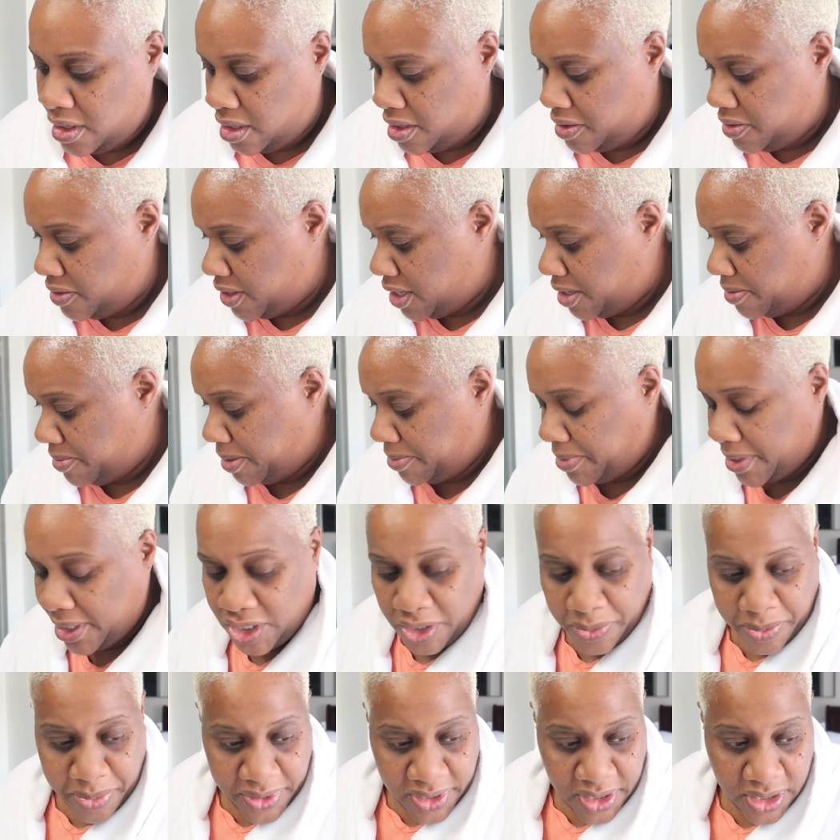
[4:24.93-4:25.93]
And then maybe I
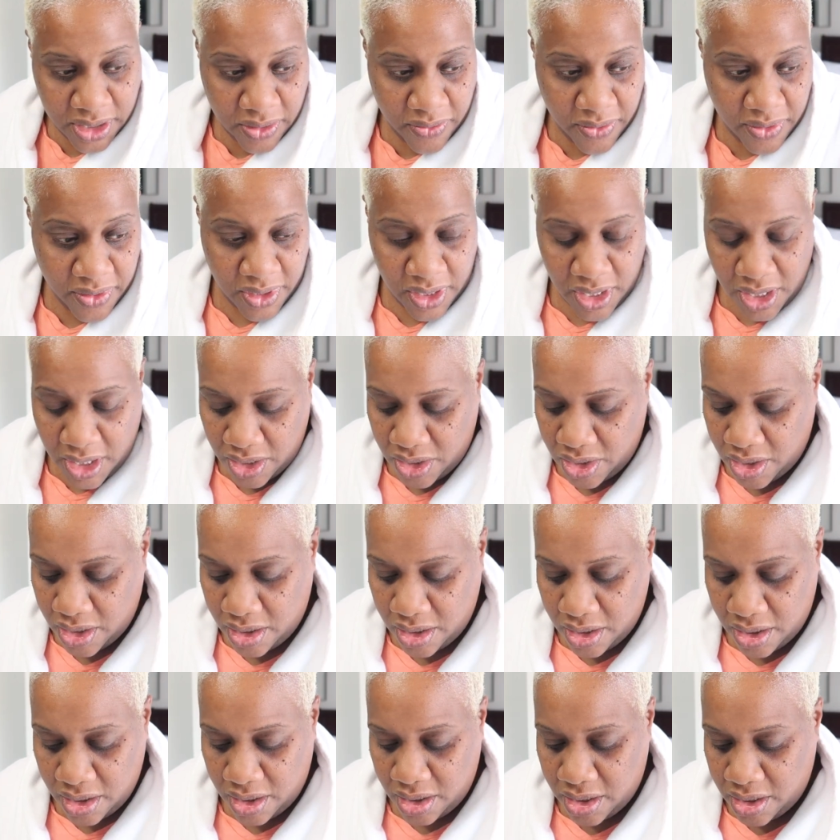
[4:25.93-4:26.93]
should put this around the
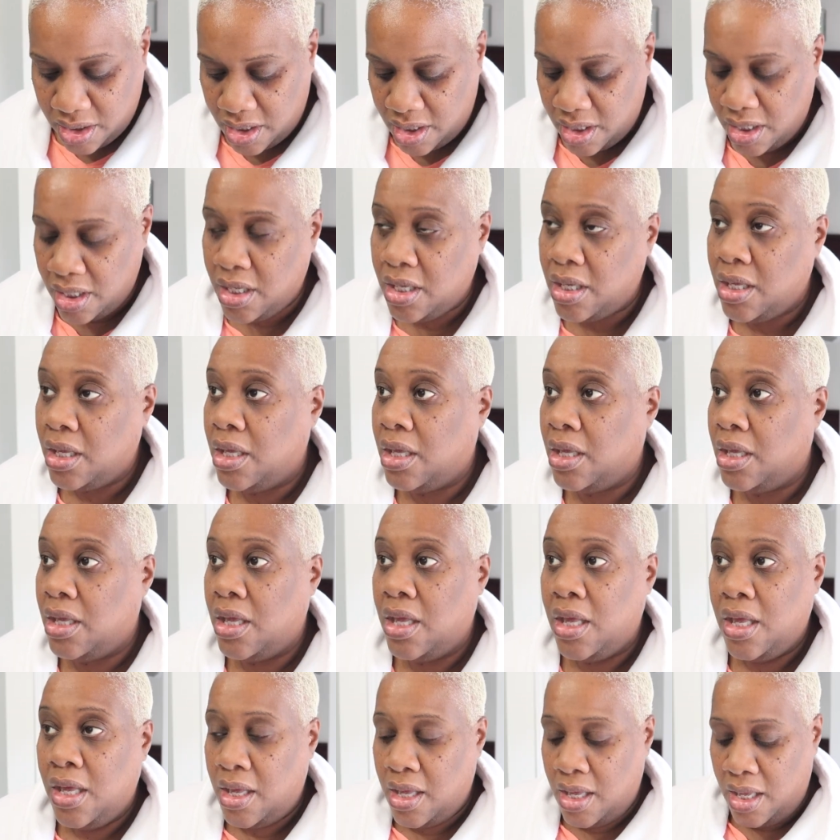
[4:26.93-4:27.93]
edges.
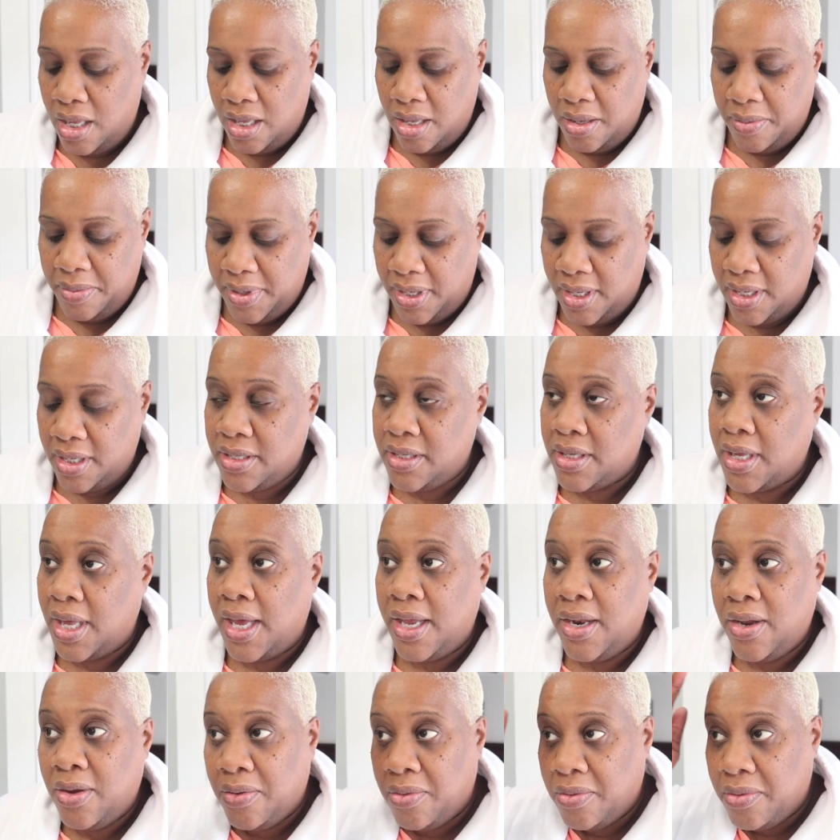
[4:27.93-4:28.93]
Because I
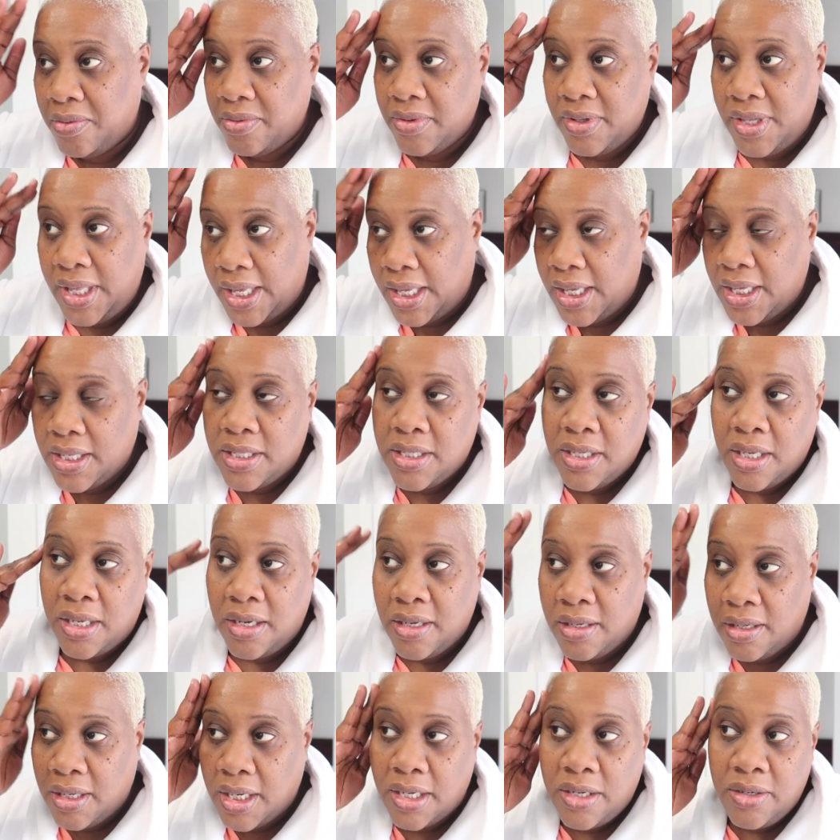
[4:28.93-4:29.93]
don't, like,
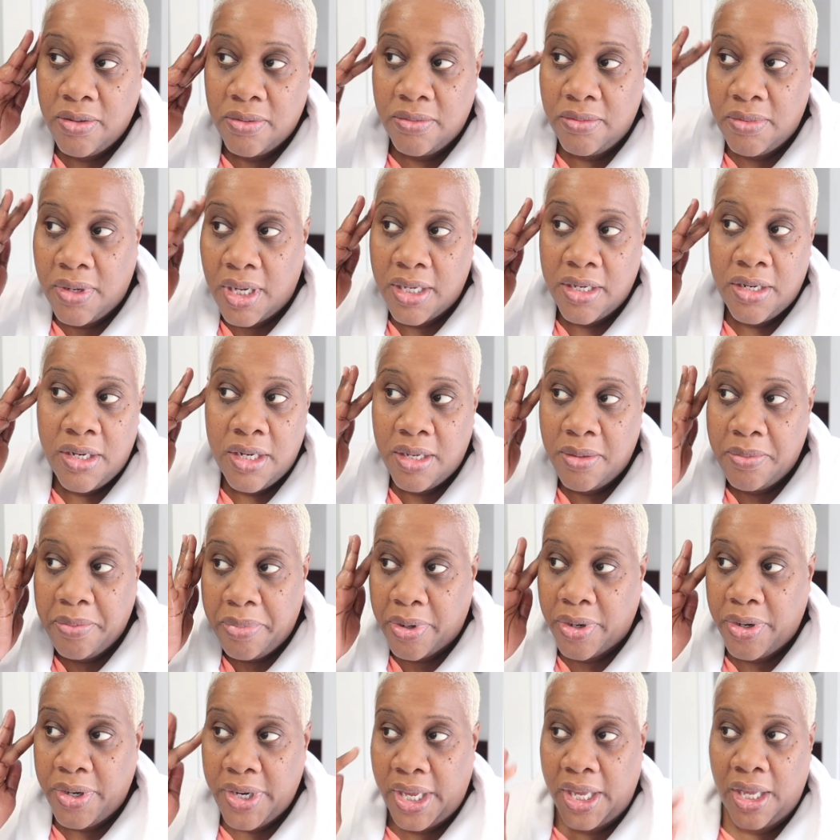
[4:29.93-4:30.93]
I don't want any
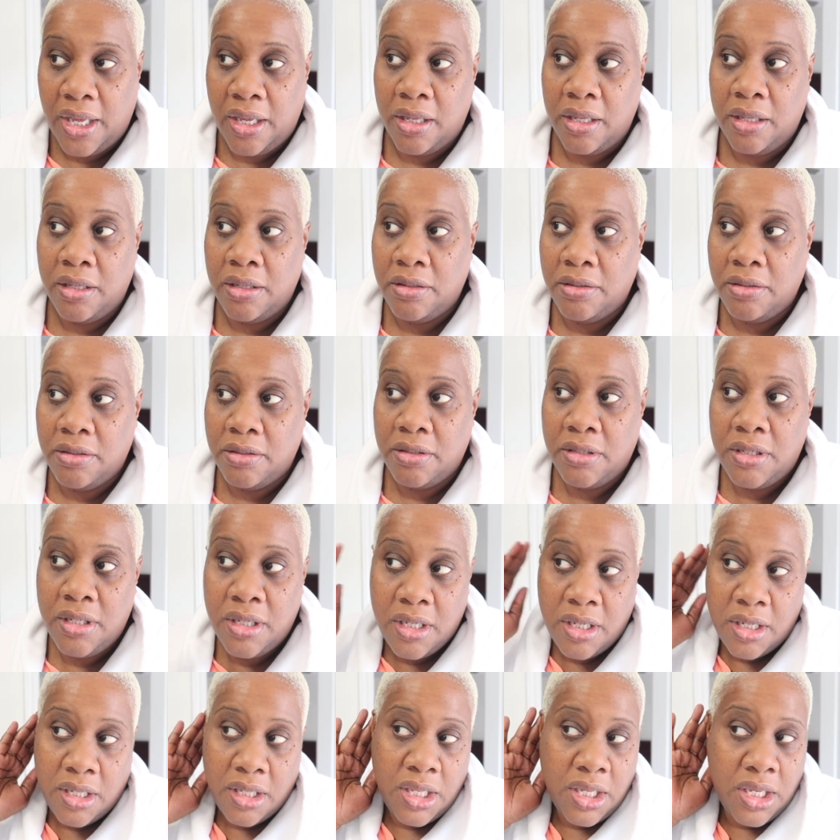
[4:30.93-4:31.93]
burning.
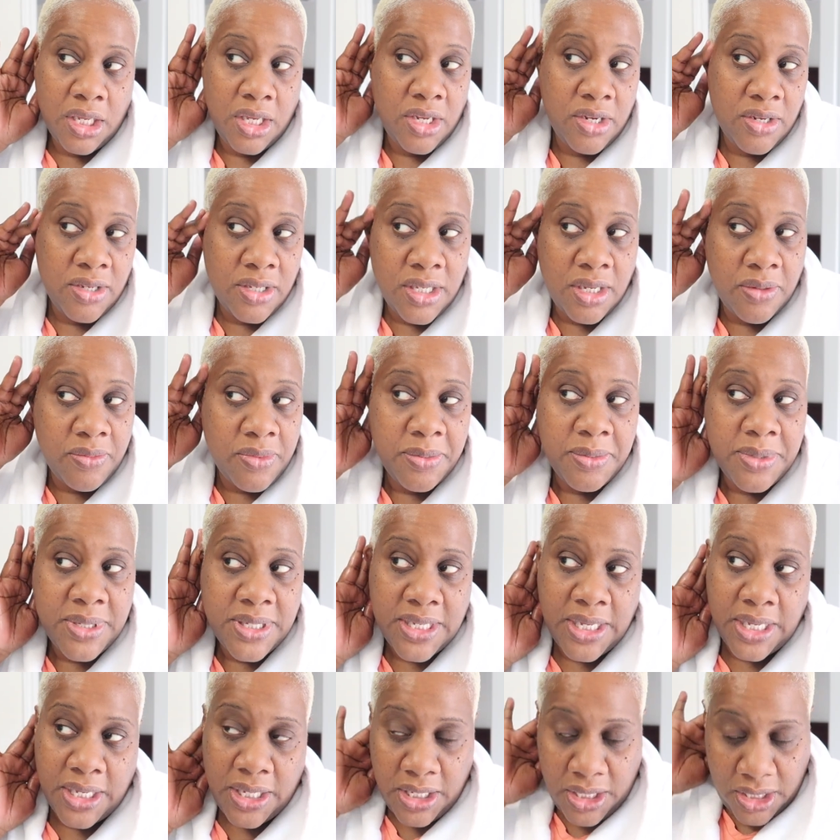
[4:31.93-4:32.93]
Like, you understand what I'm
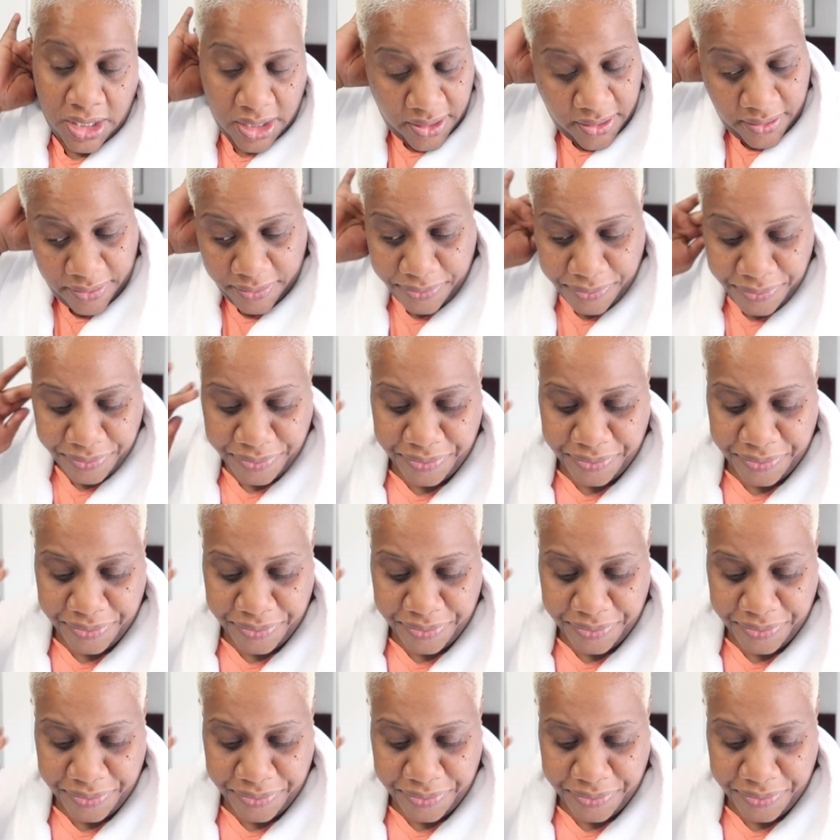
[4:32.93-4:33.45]
saying?